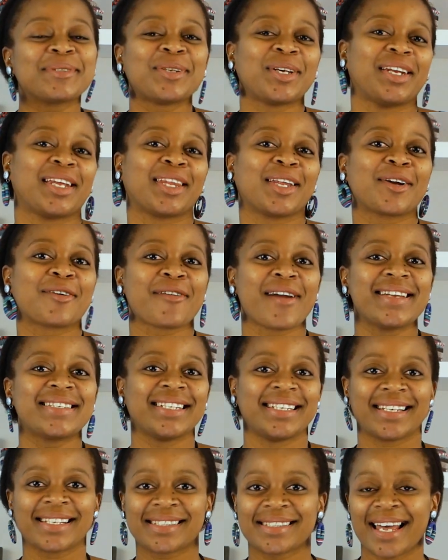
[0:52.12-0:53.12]
to another great
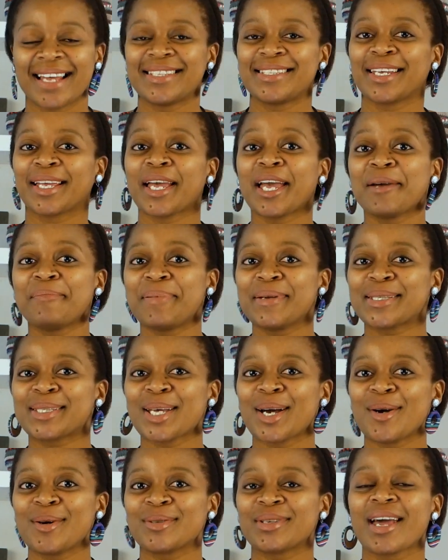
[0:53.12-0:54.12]
and exciting
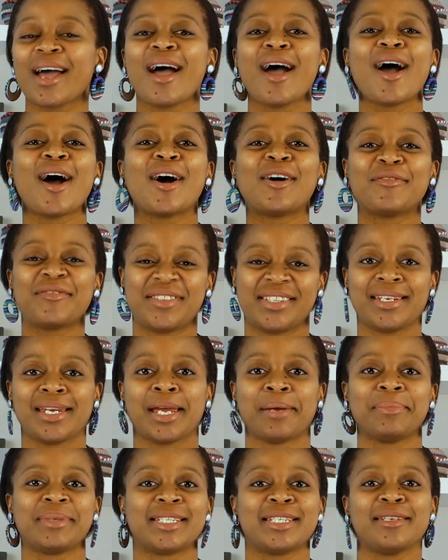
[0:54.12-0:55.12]
episode of
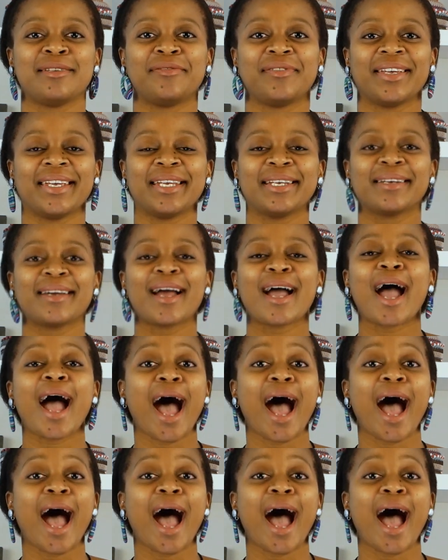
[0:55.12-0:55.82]
GMTV.